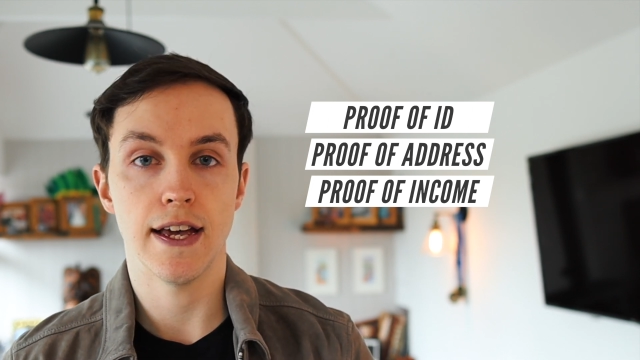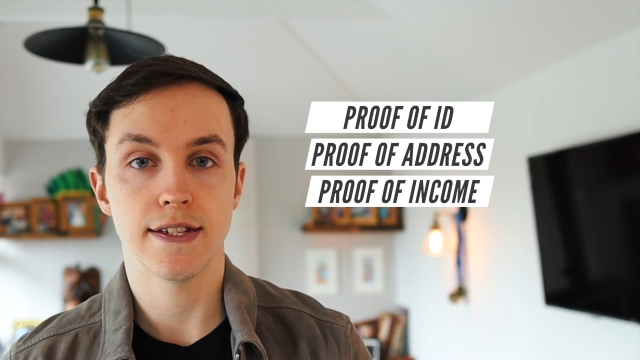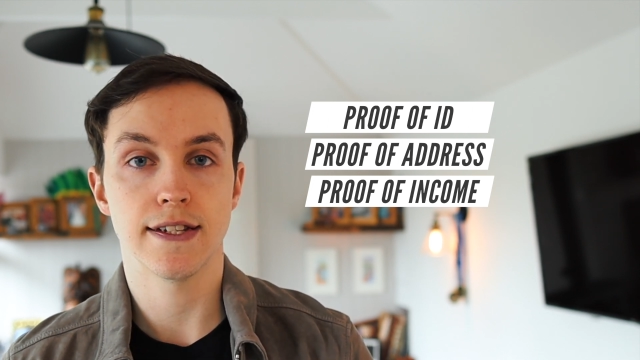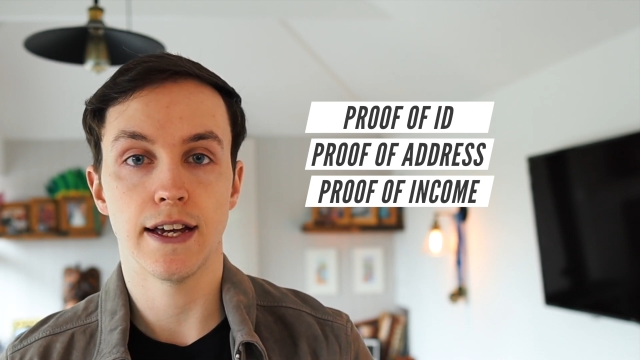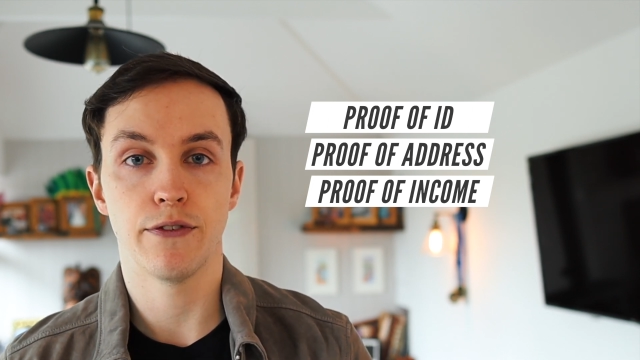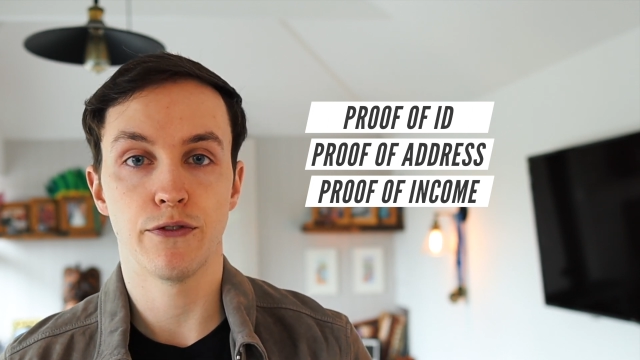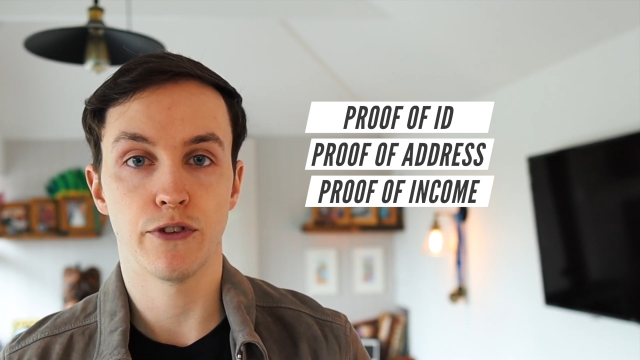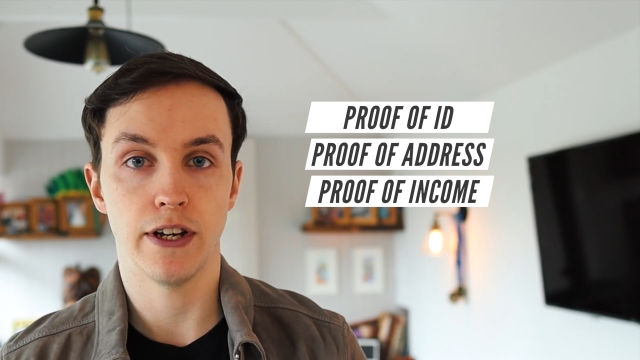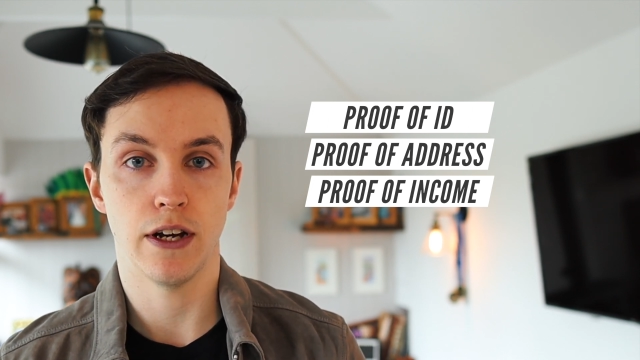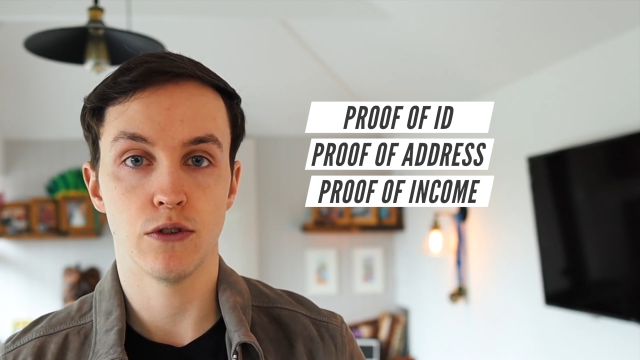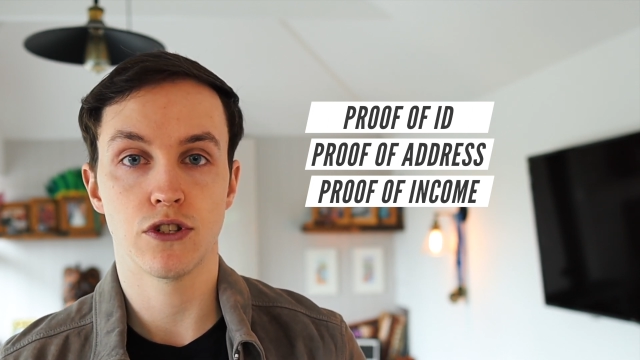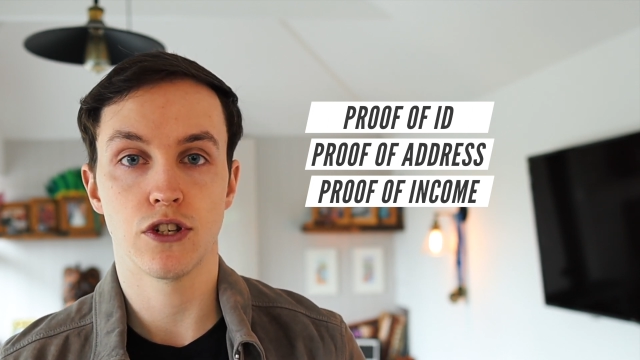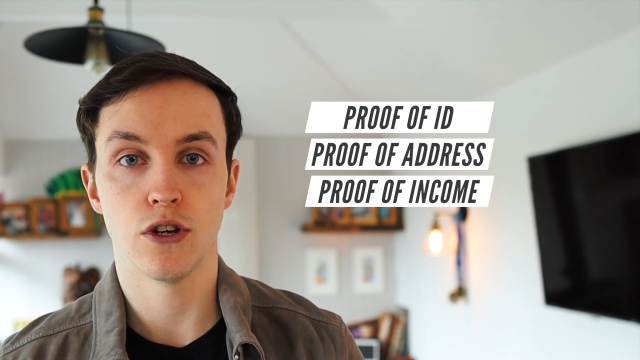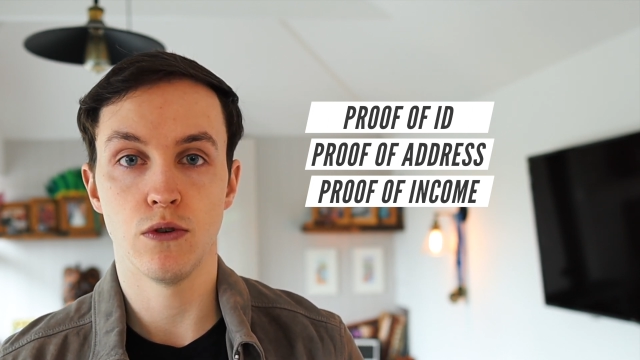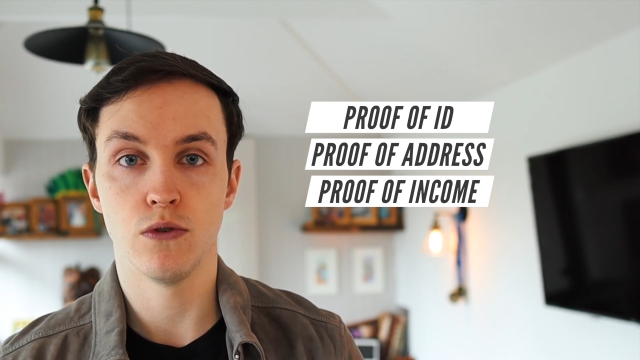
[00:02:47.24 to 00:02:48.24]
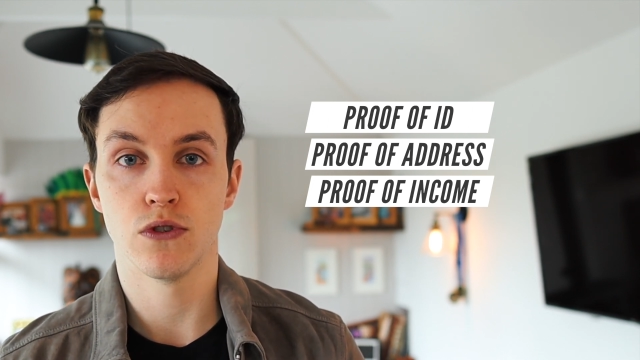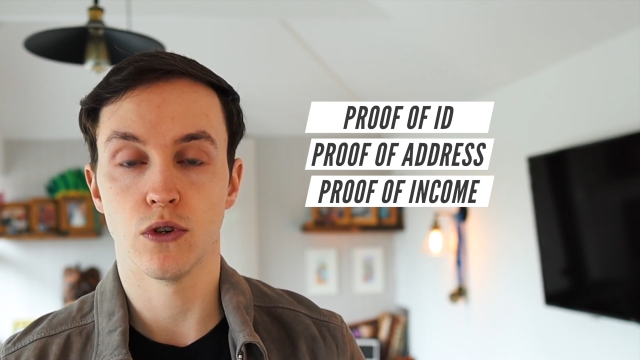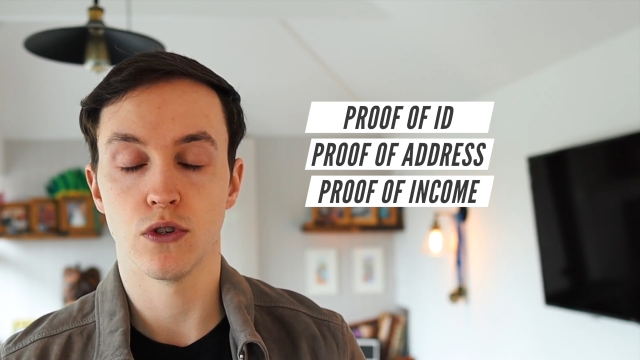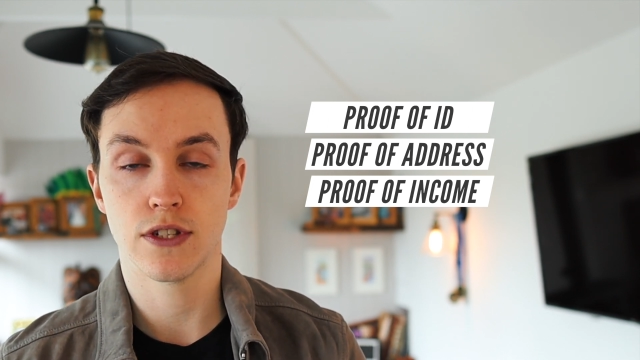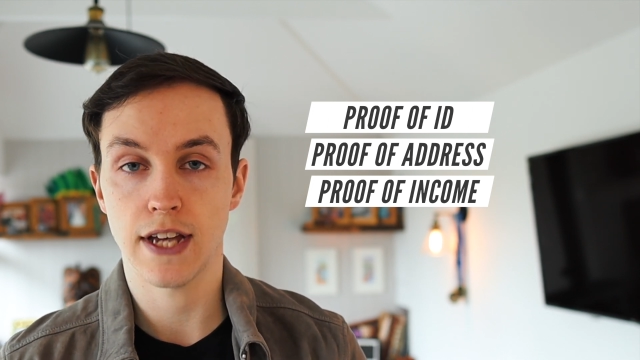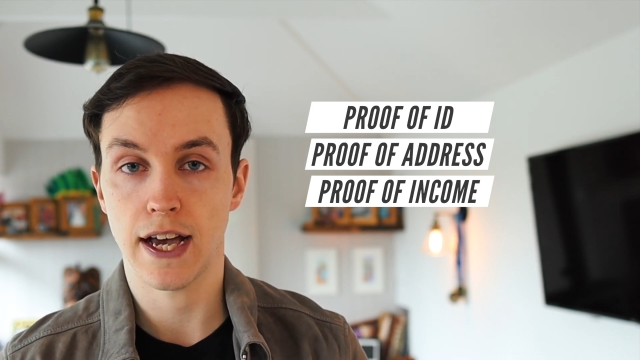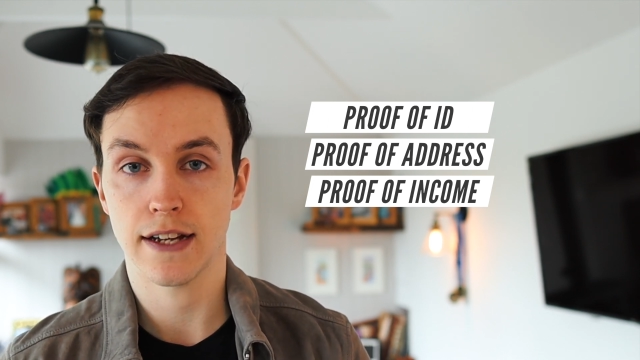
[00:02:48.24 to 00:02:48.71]
SA 302s
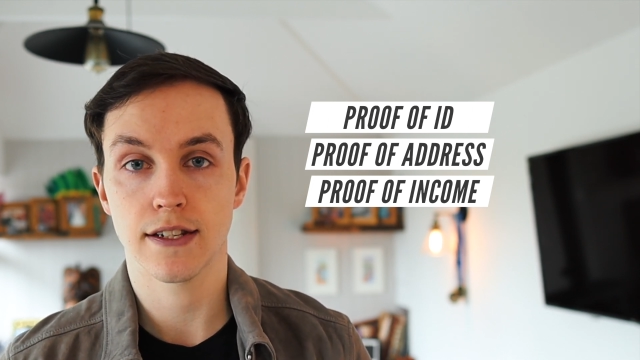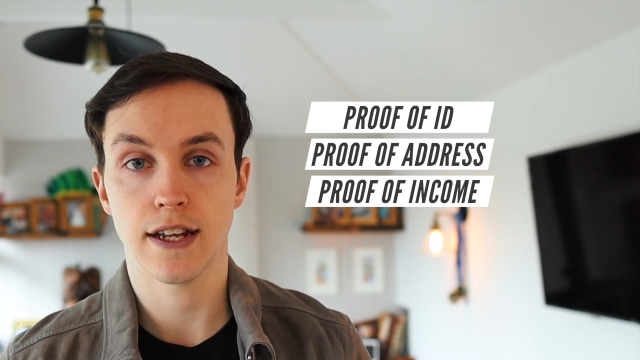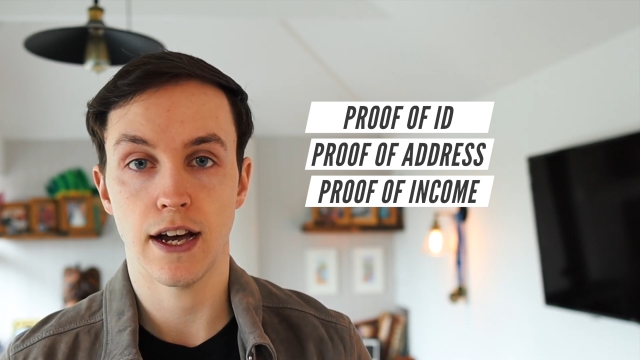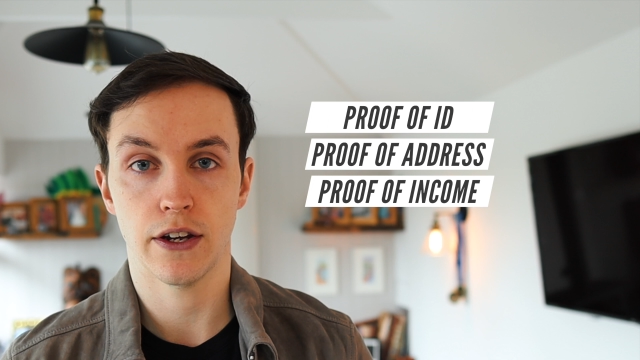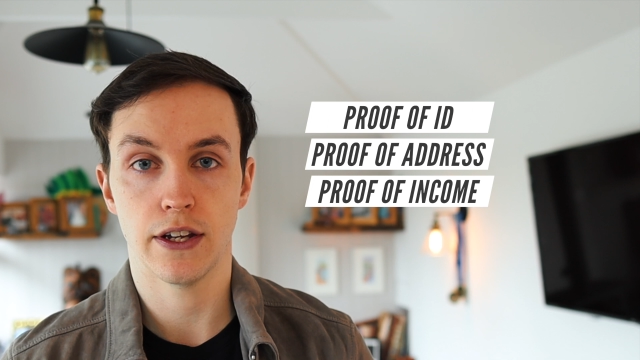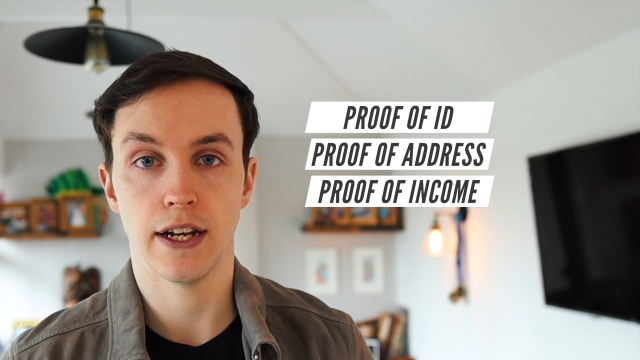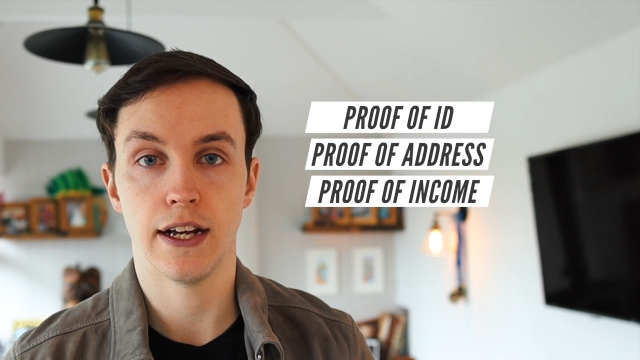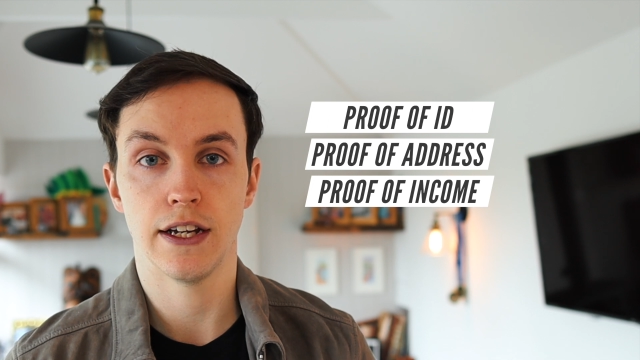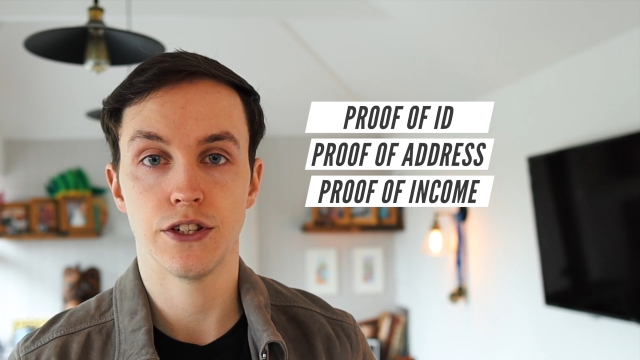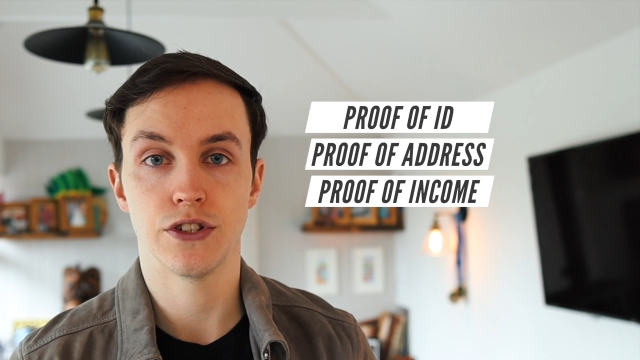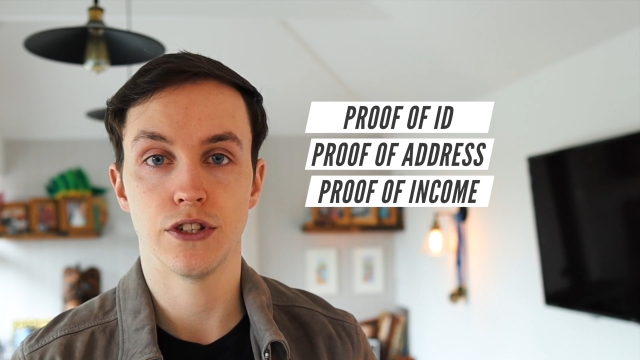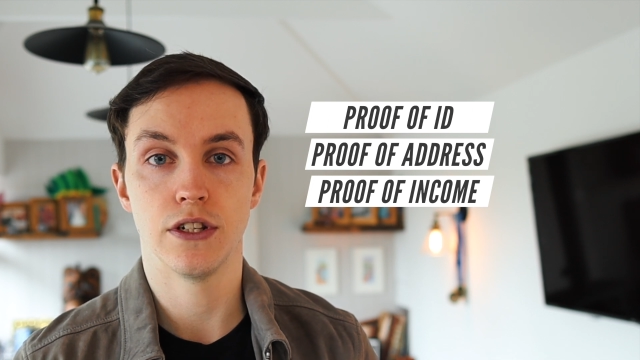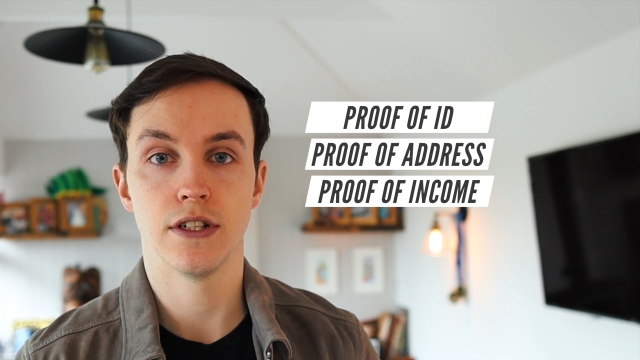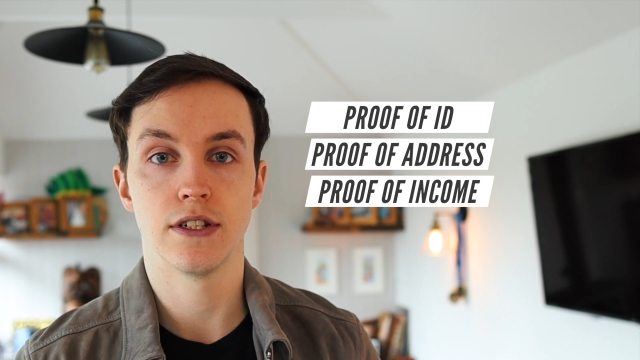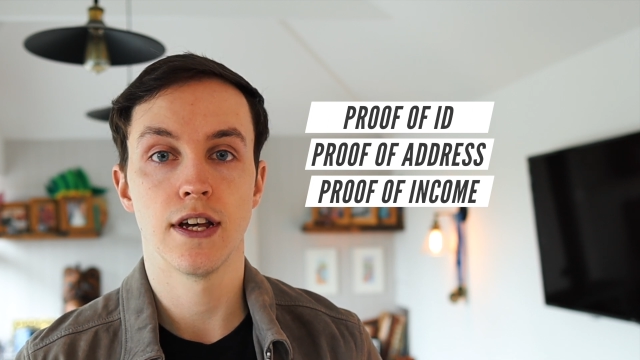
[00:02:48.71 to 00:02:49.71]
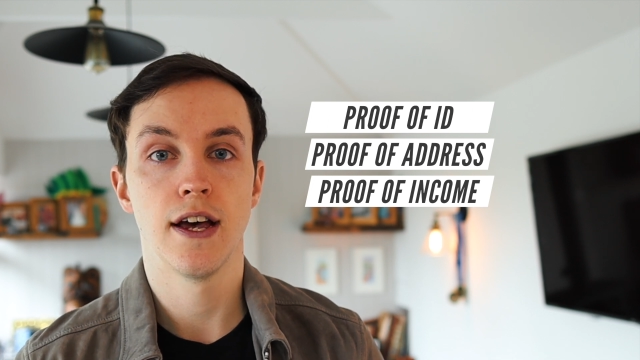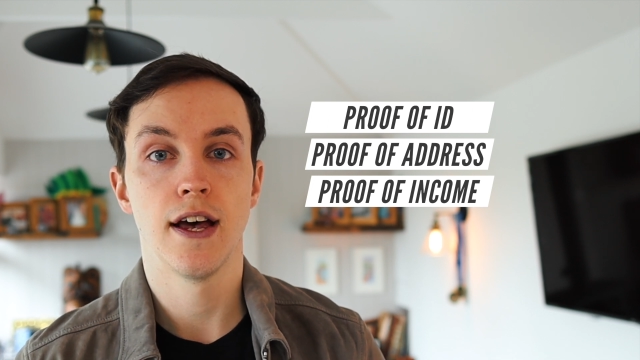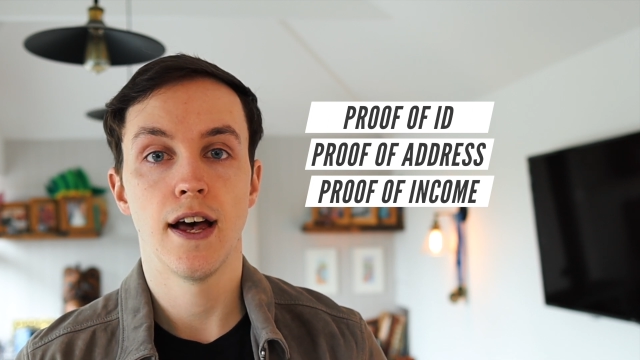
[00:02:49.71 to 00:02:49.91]
or tax calculations